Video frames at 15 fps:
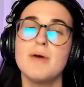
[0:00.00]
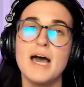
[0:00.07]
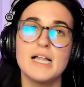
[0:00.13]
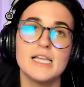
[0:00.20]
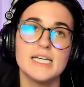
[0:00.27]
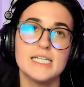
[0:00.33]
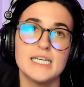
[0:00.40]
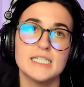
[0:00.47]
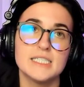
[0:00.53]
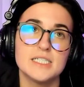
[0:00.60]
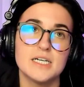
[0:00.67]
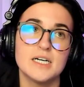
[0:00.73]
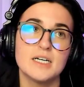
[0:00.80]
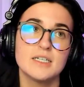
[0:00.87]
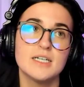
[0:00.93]
the ballet
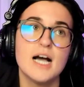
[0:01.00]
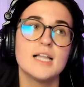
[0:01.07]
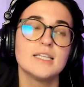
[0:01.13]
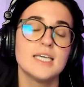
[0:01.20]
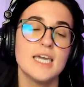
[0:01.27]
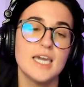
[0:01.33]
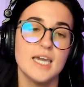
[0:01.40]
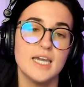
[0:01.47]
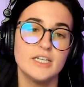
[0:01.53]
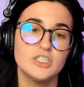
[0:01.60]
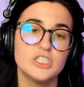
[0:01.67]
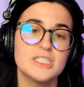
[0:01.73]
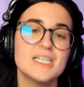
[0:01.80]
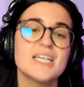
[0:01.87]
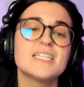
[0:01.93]
dancer,
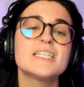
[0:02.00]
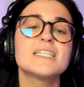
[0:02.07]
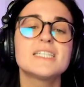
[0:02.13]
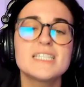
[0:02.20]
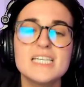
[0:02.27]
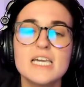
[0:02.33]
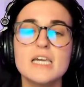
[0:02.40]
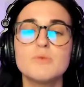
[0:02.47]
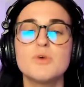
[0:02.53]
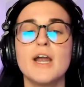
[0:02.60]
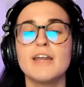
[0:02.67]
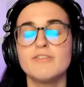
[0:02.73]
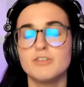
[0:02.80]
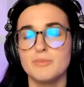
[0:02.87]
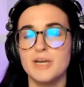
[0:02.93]
Colleen, just doesn't seem
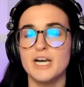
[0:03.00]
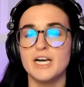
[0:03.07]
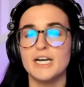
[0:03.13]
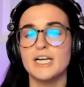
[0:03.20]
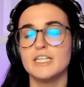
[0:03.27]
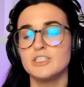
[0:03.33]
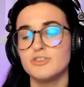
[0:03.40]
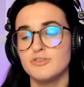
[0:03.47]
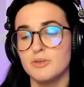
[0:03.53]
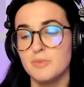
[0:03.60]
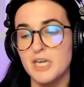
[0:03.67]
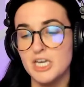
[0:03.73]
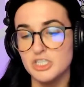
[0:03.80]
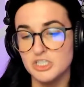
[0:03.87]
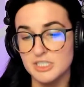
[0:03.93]
ready for marriage
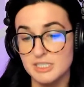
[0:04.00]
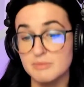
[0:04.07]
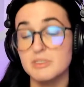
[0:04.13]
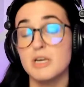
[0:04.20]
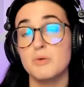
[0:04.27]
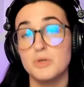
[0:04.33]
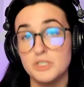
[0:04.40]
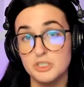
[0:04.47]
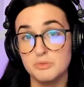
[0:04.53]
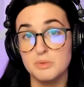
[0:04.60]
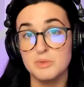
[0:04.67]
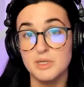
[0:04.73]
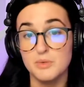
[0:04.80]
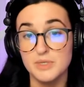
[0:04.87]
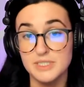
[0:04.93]
for me. She seems like one of those
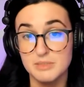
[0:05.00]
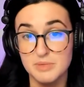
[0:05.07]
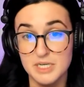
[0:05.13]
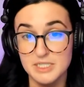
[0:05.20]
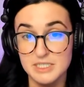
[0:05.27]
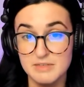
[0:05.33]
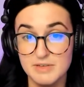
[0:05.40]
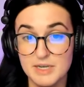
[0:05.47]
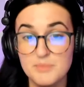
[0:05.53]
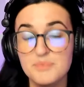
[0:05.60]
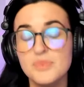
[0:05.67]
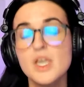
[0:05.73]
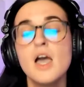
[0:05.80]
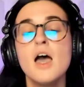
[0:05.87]
people that wants to be on TV.